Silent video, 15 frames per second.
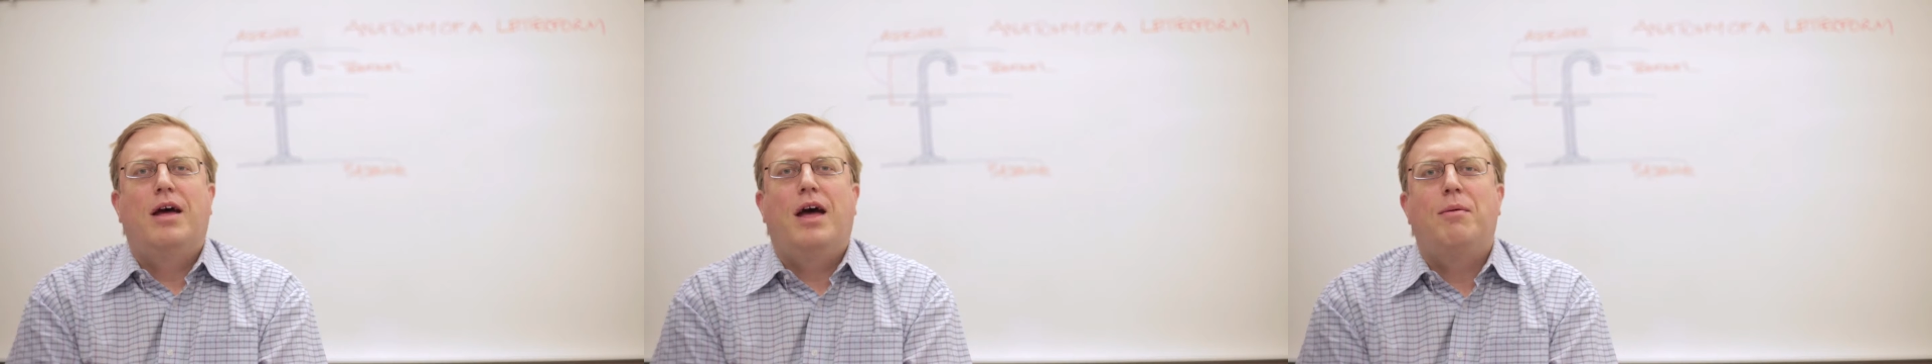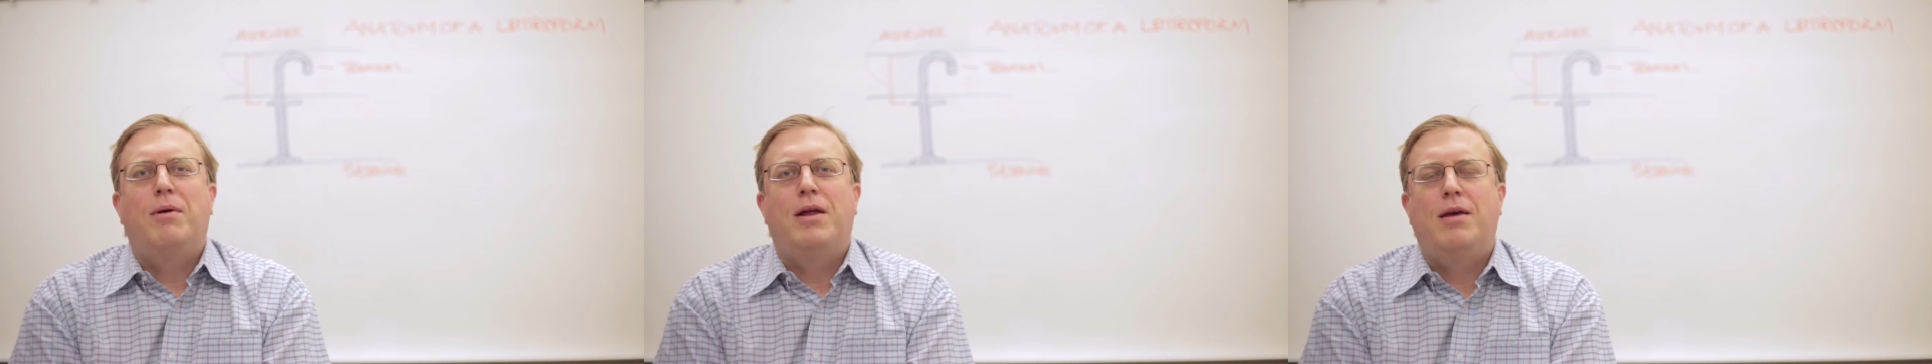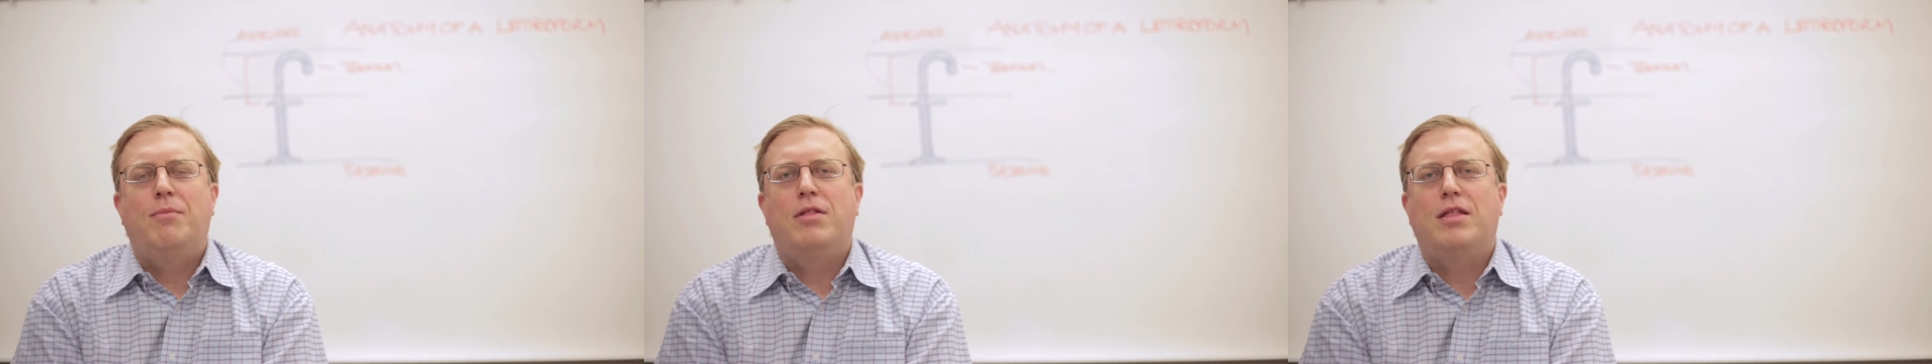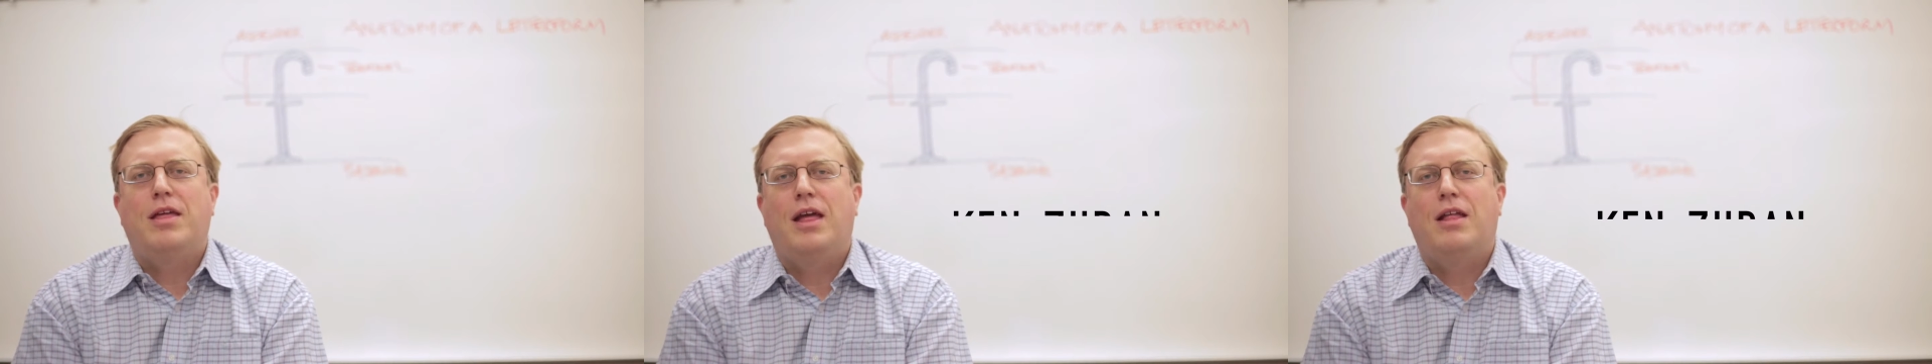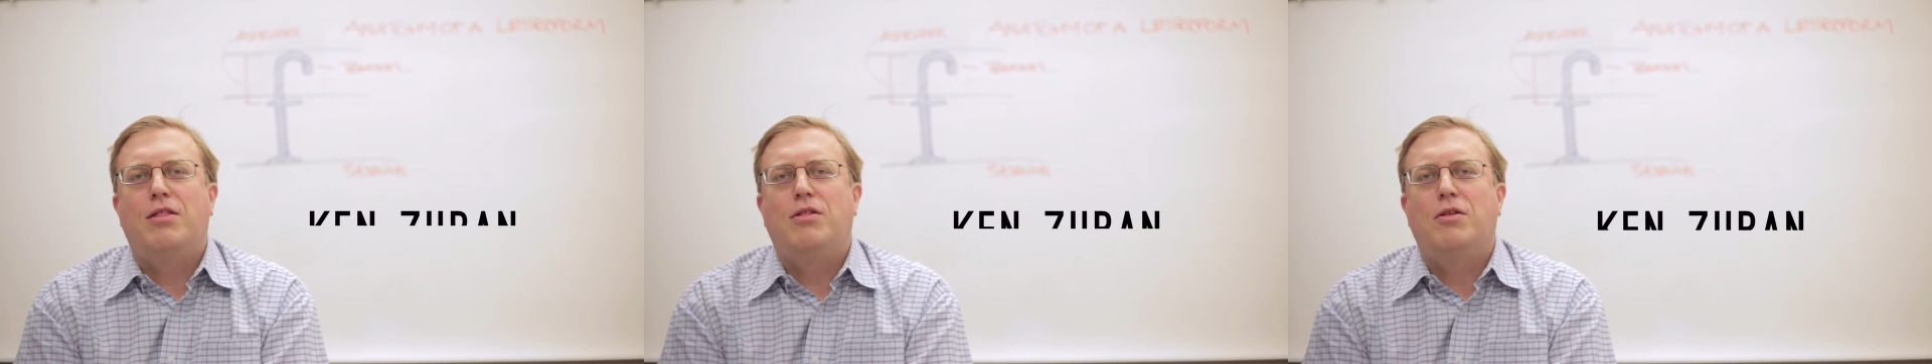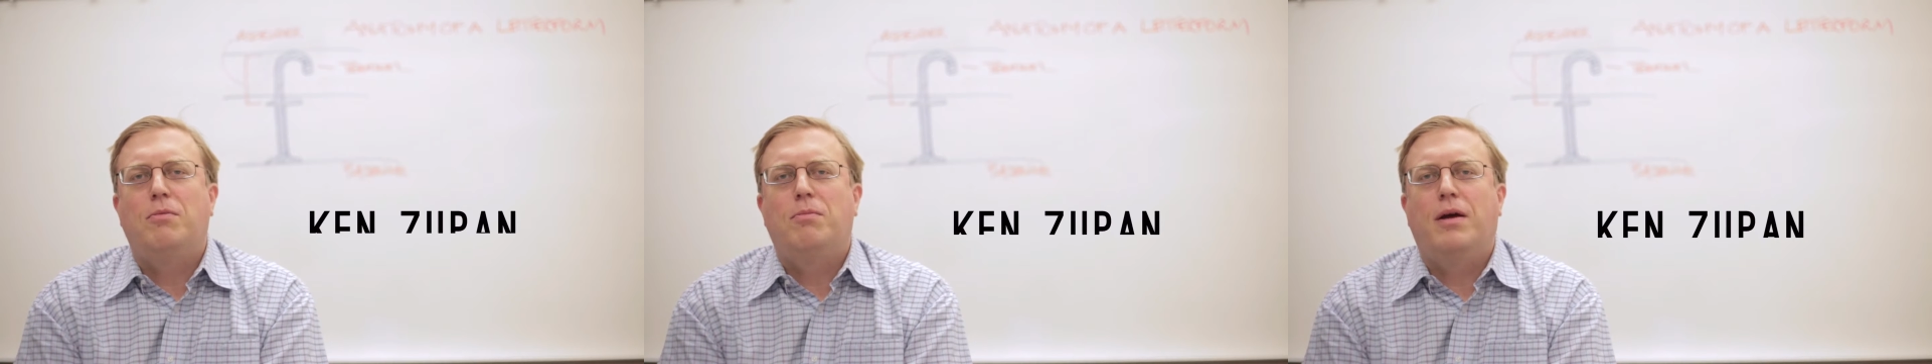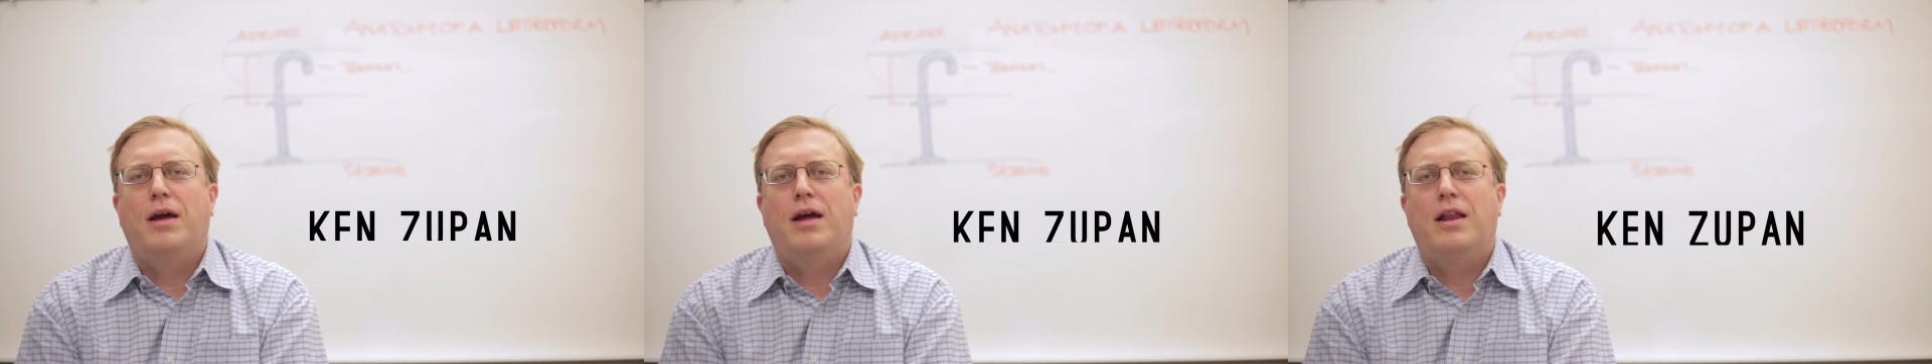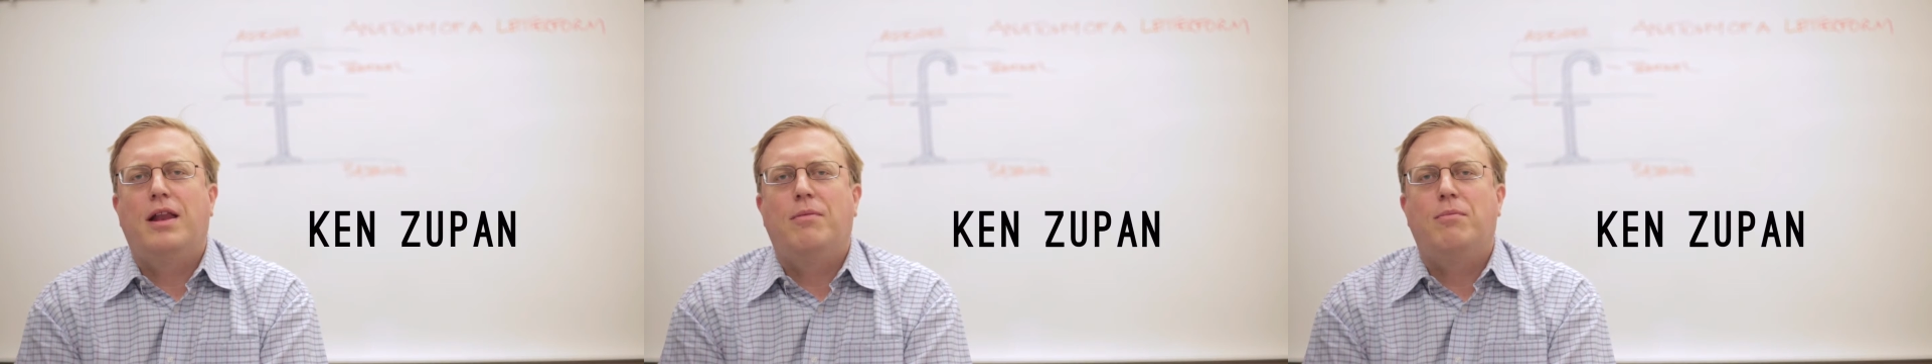Hi, my name is Ken Zupan.